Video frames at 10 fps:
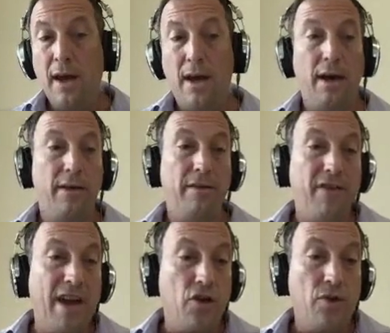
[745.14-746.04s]
the
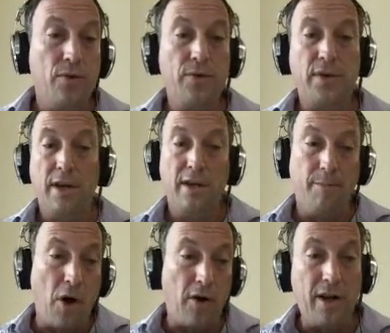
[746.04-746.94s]
venues, the
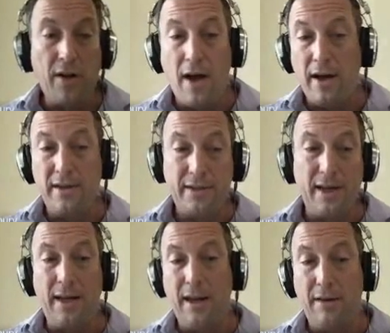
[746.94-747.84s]
parking lots,
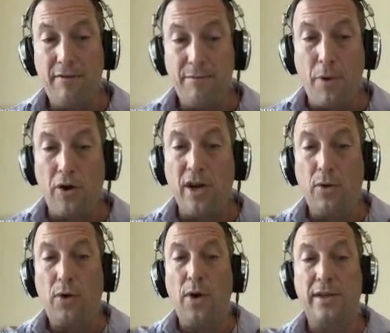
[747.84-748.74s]
and the parking
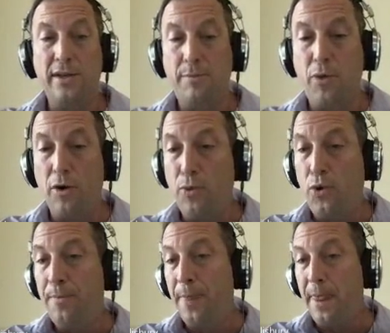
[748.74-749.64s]
requests in the
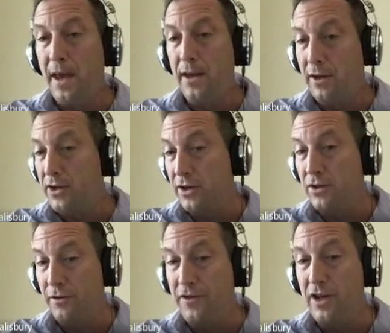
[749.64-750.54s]
purple. And the
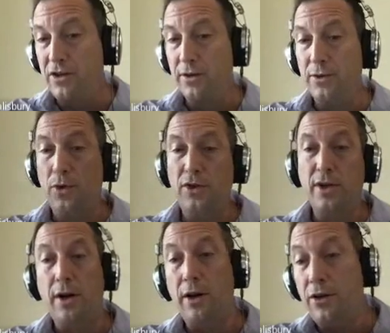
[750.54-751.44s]
additional features, which
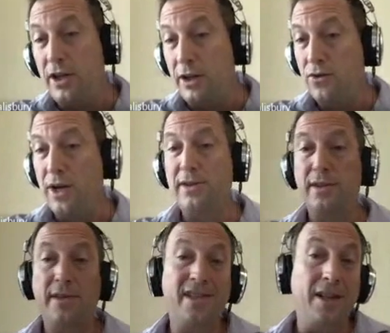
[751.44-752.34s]
are the
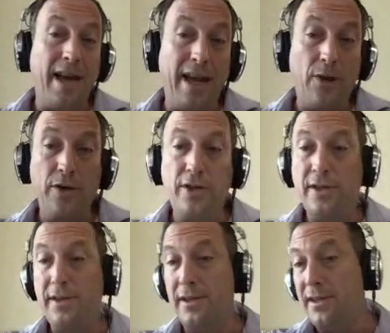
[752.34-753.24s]
addresses, the
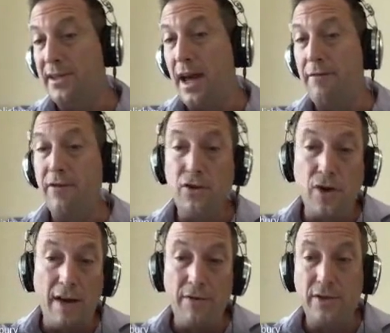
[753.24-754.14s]
languages of the staff and
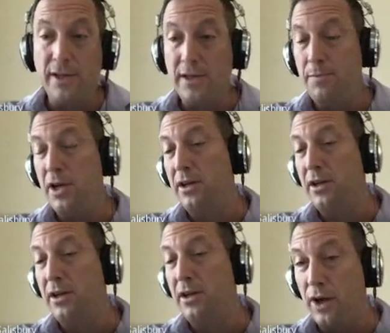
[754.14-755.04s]
drivers they speak, the
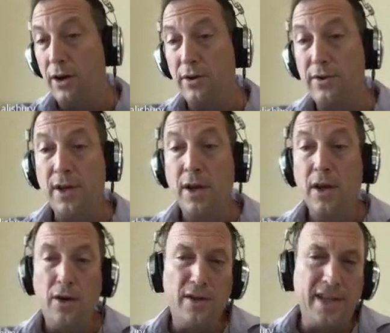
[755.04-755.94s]
triggers,
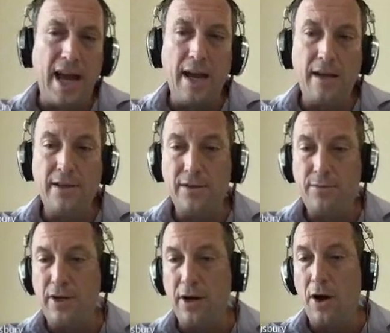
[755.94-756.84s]
or tags as
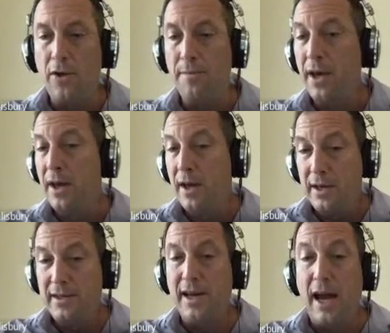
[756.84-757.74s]
we call them,
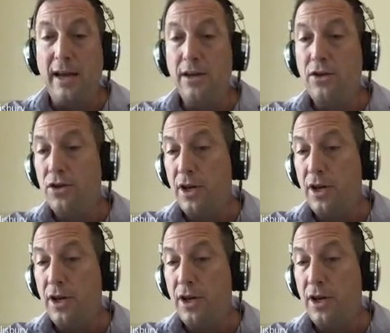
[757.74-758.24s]
signage